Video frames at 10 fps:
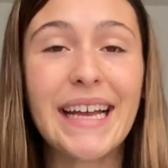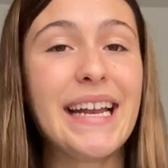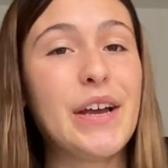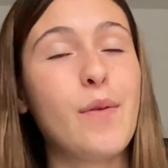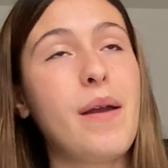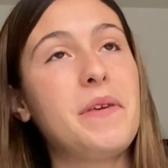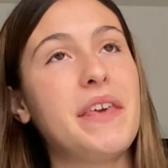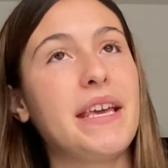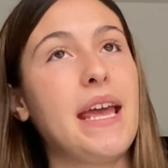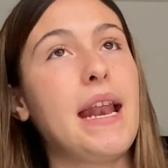Now, you may be
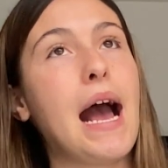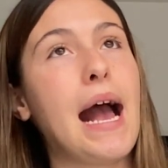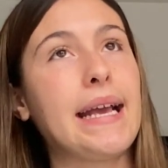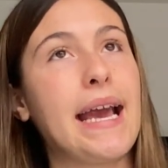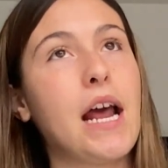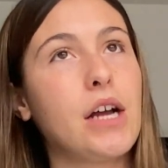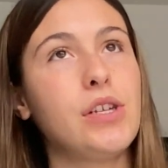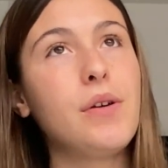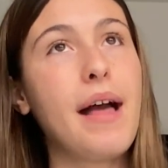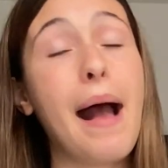thinking, I cannot
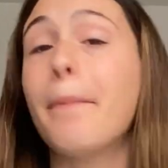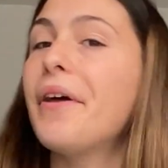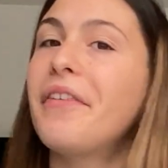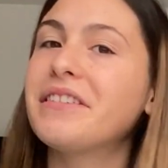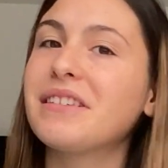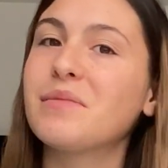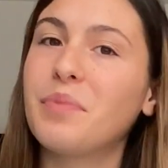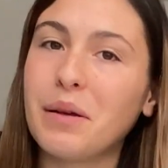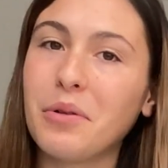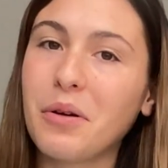do that, but this is
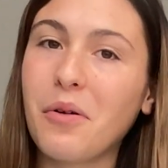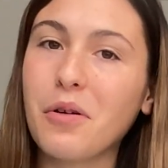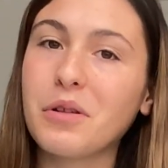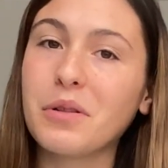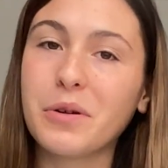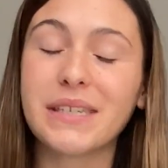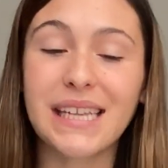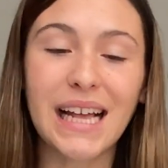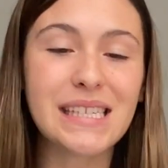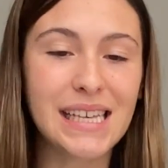biblical. The Lord
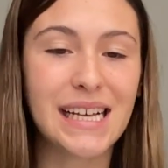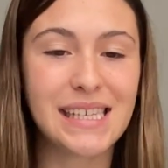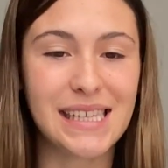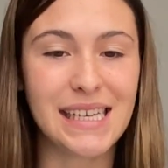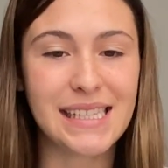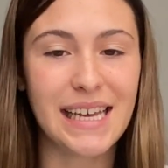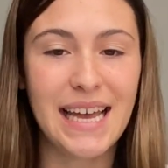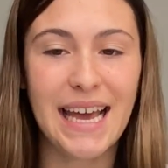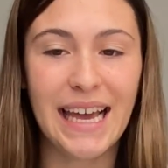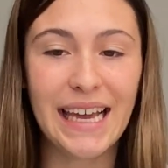tells us this
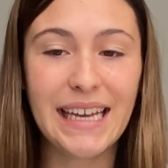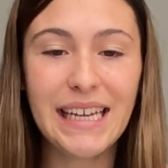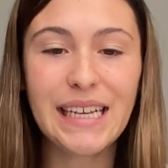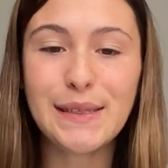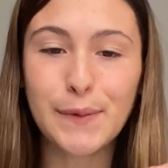in his